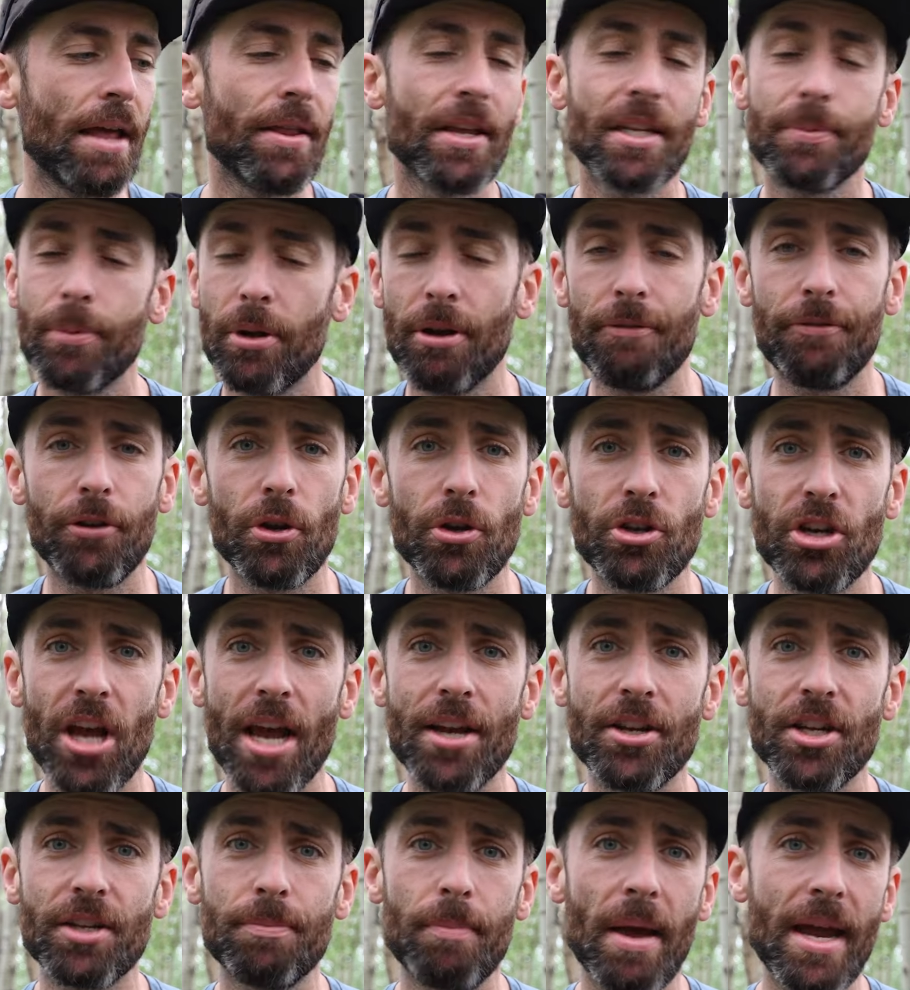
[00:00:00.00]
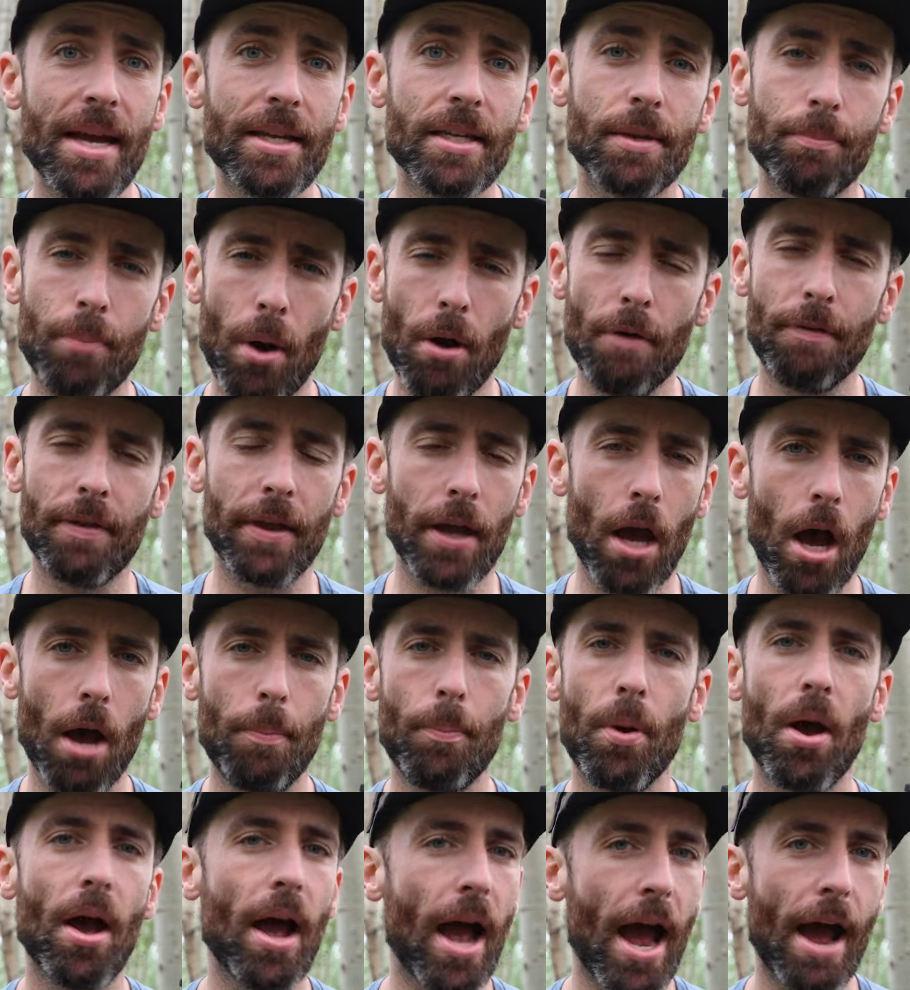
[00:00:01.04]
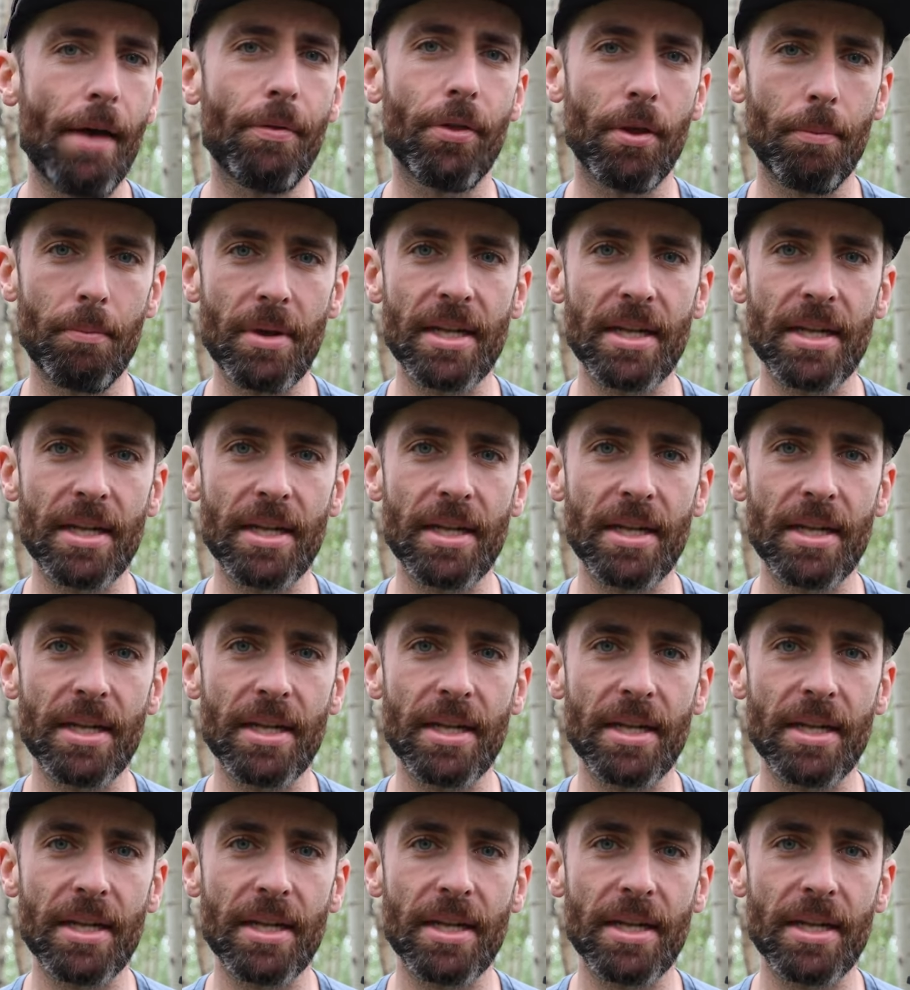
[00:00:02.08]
There's been a few changes made to both the upper and the